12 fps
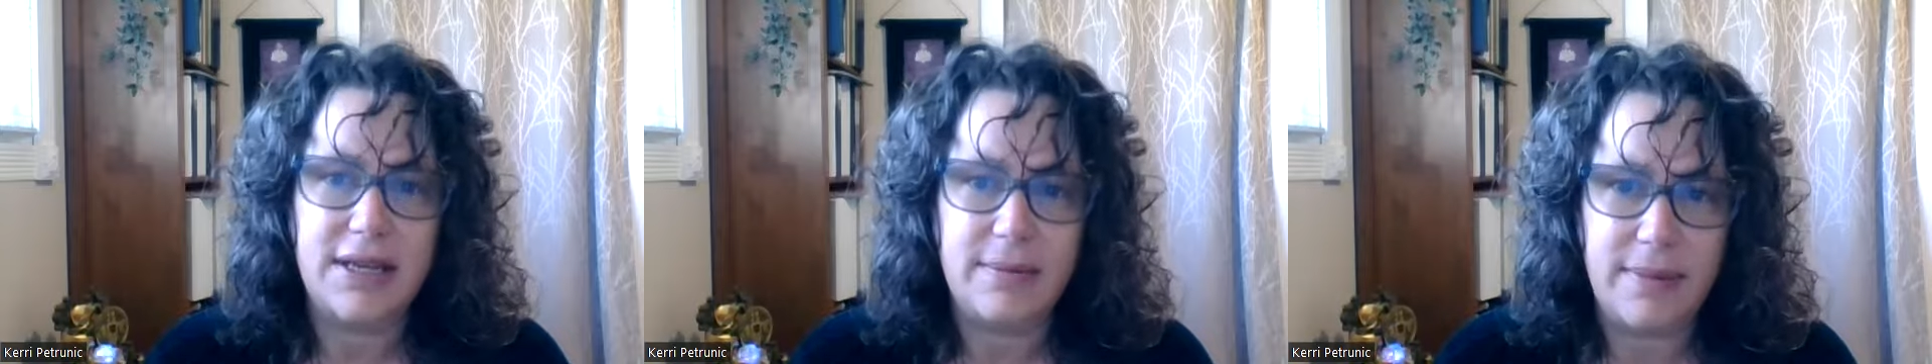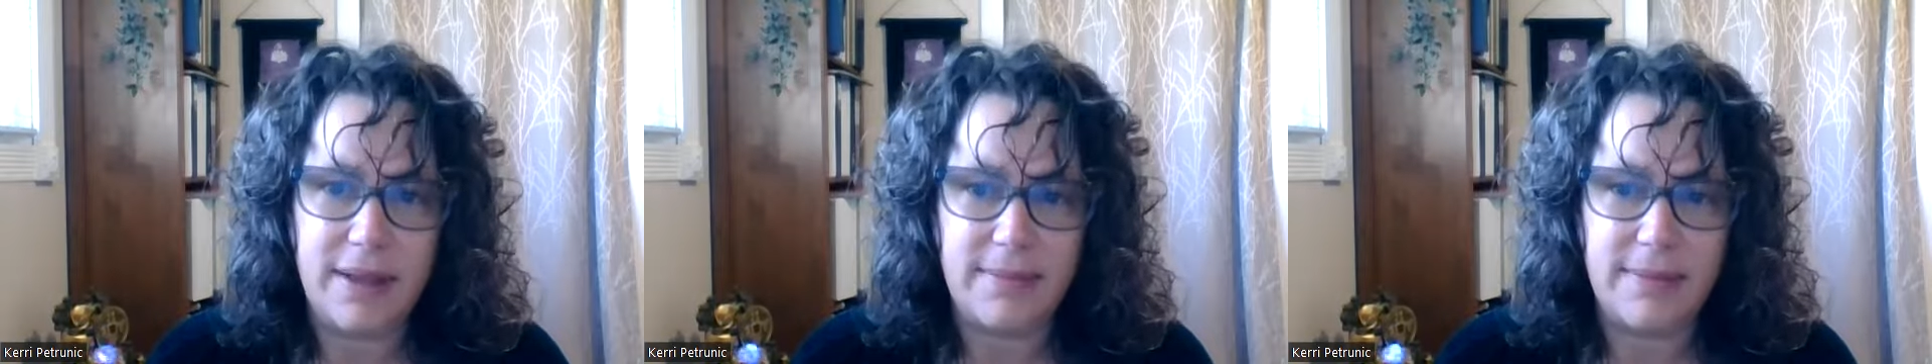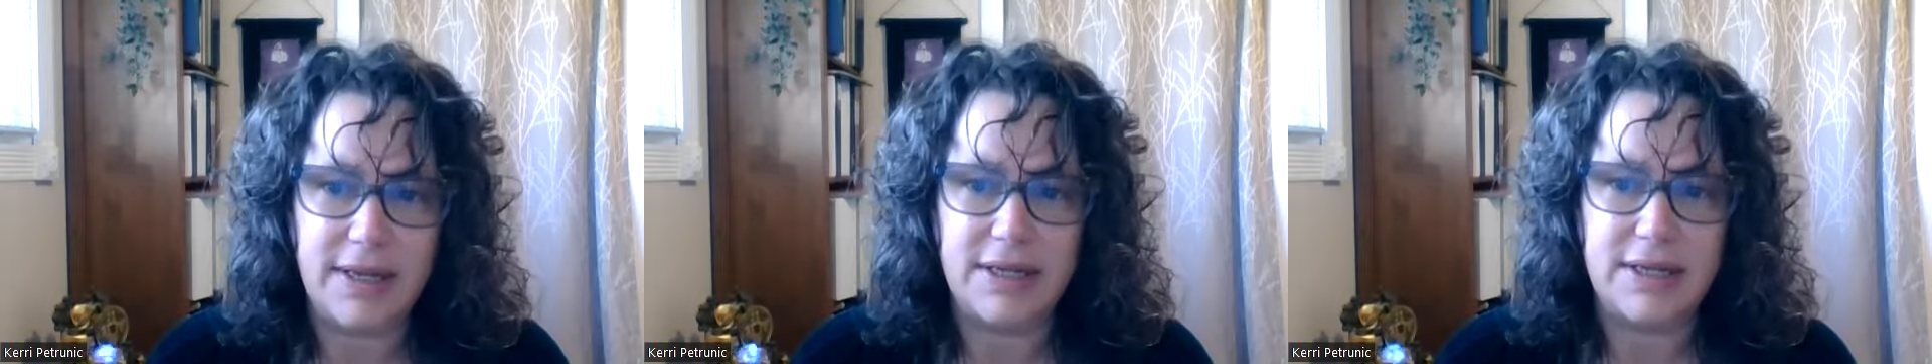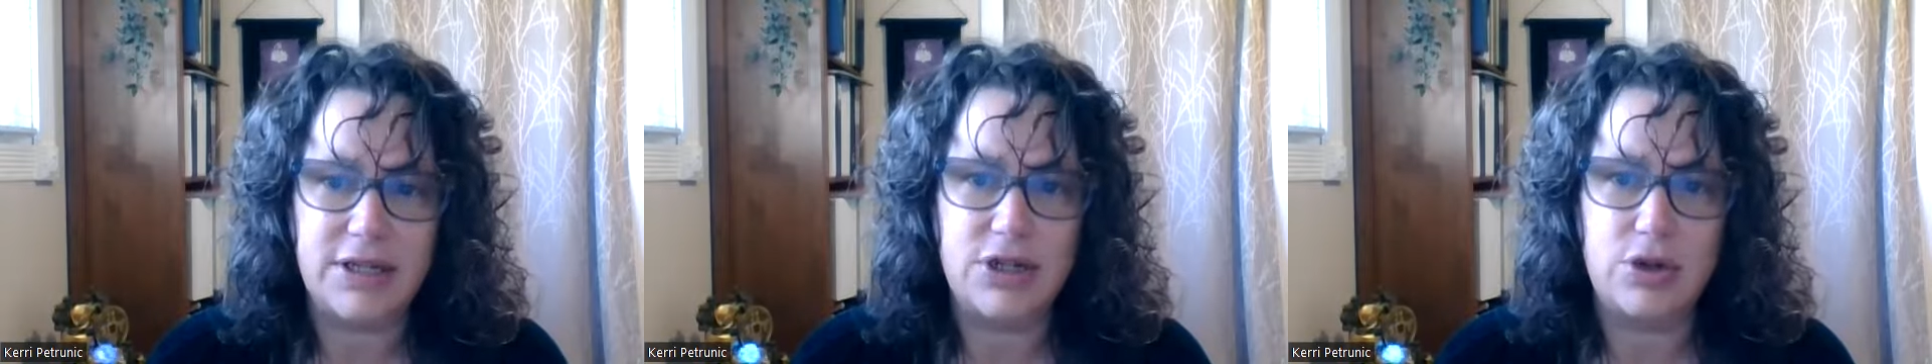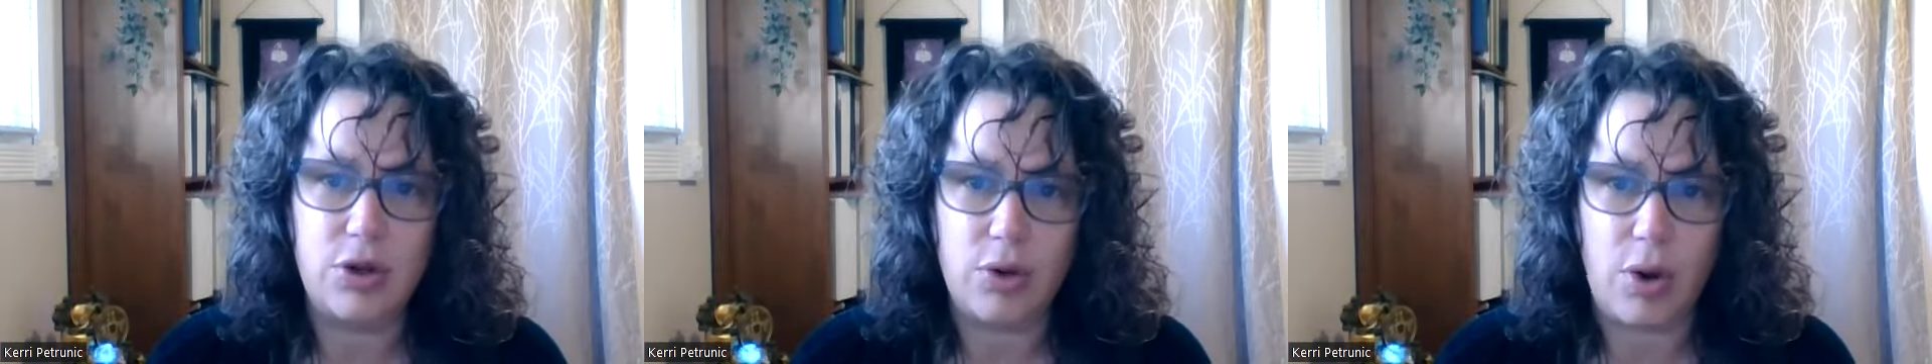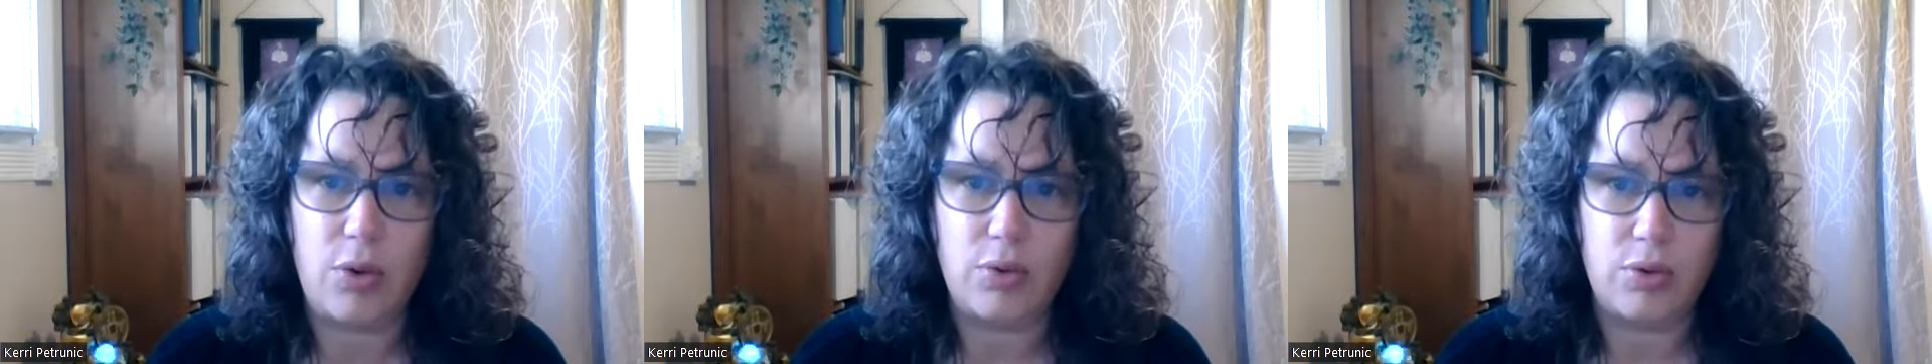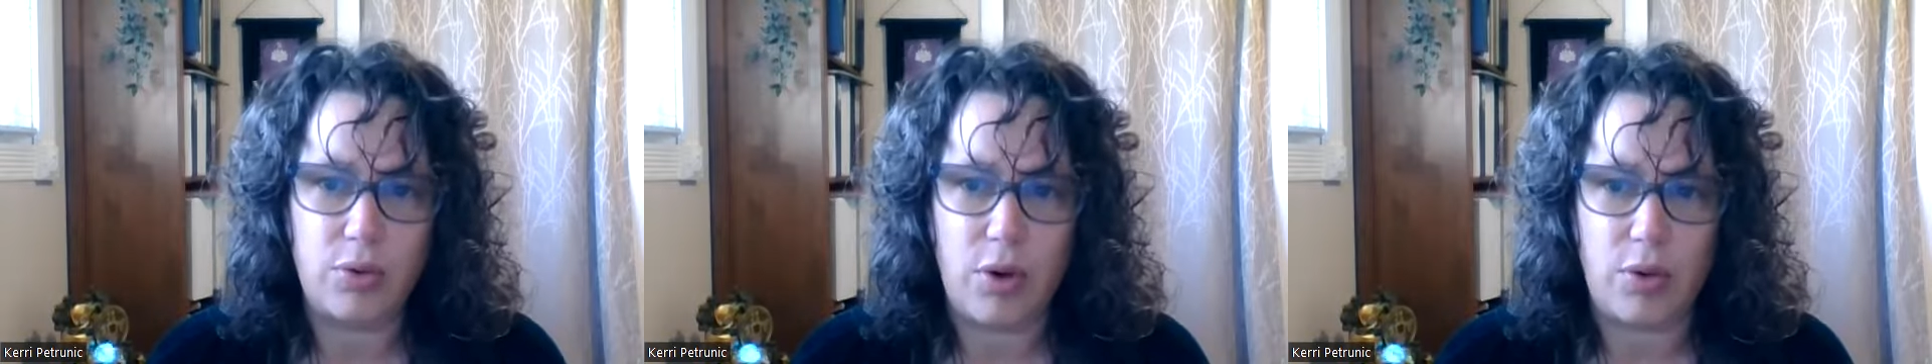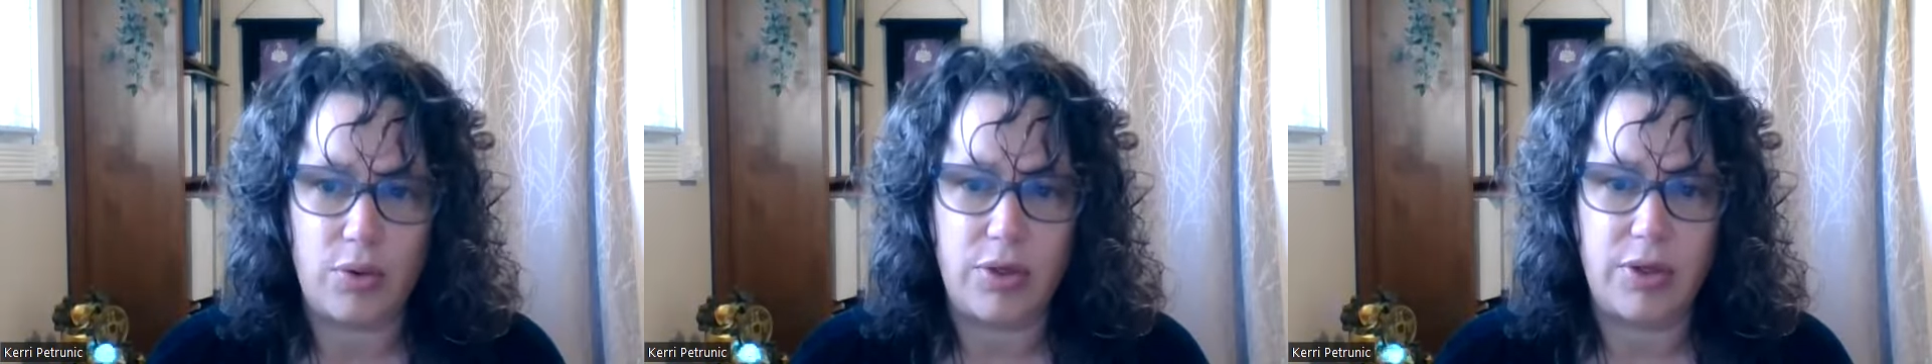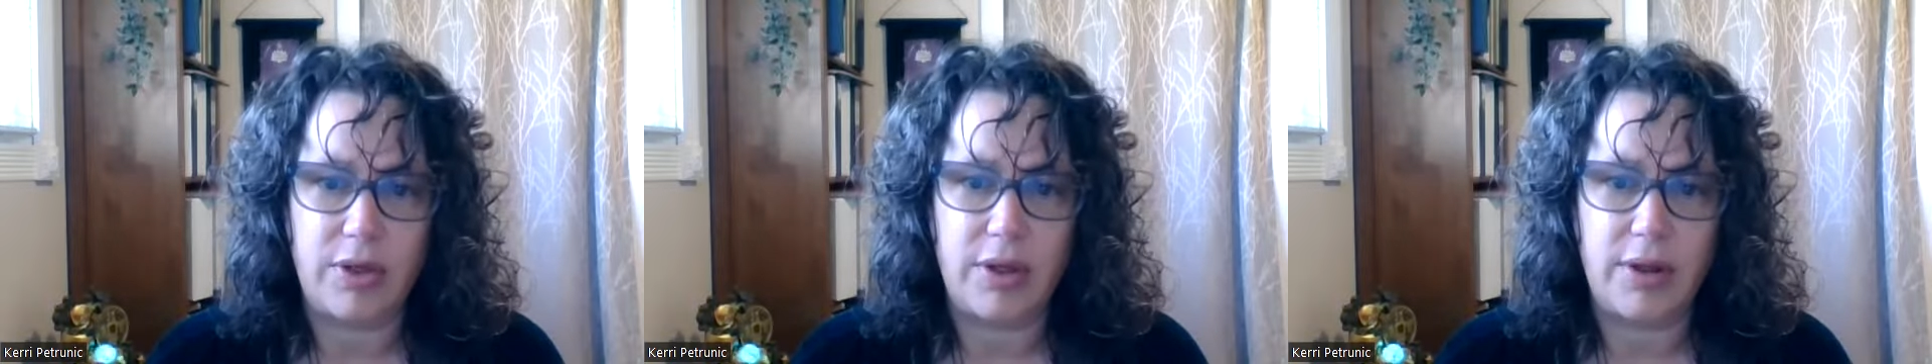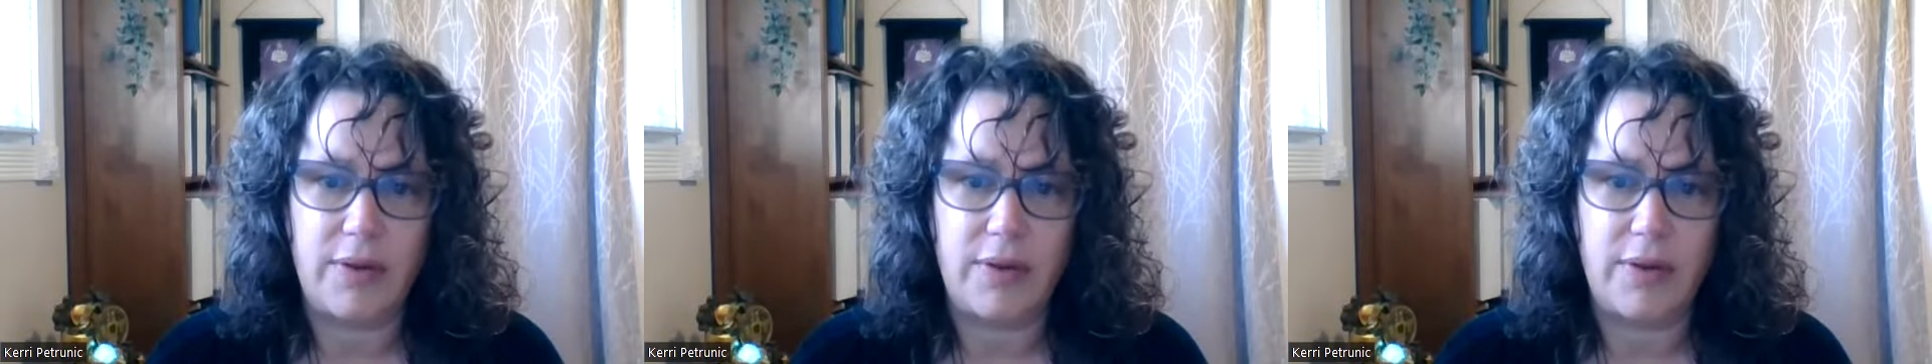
commitment to your own growth